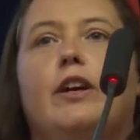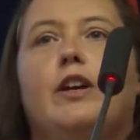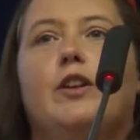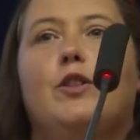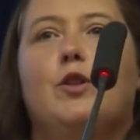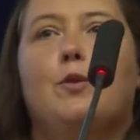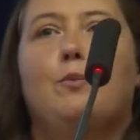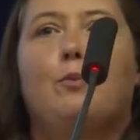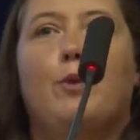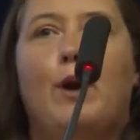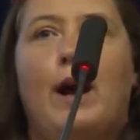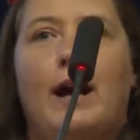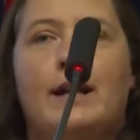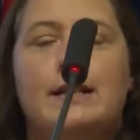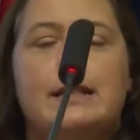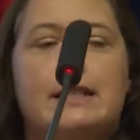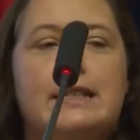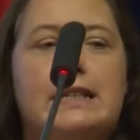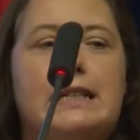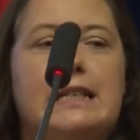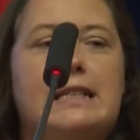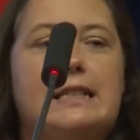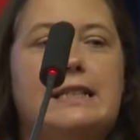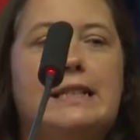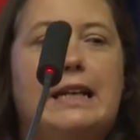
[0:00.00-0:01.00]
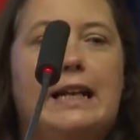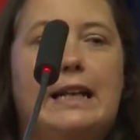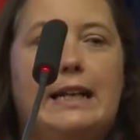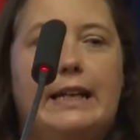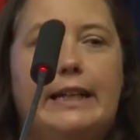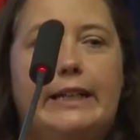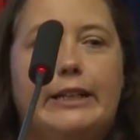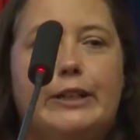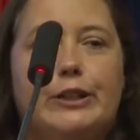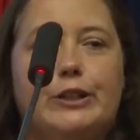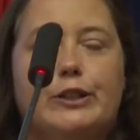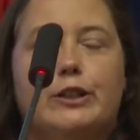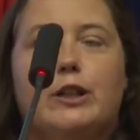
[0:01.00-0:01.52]
The branding is
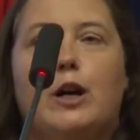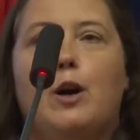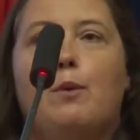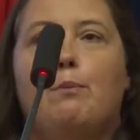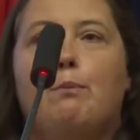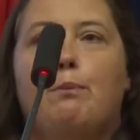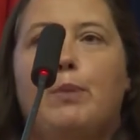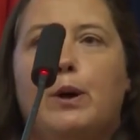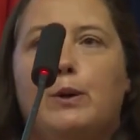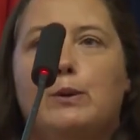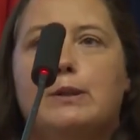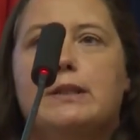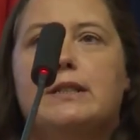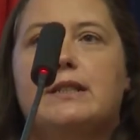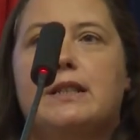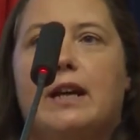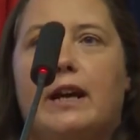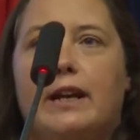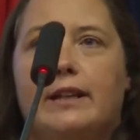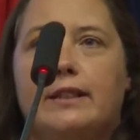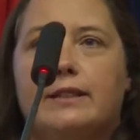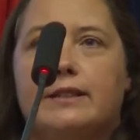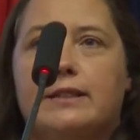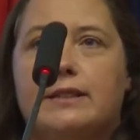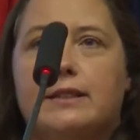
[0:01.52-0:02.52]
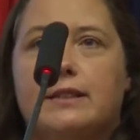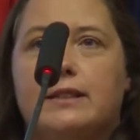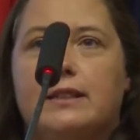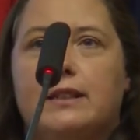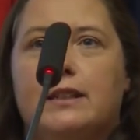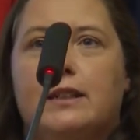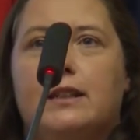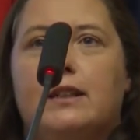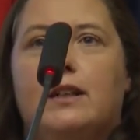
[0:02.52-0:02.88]
clear on both sites.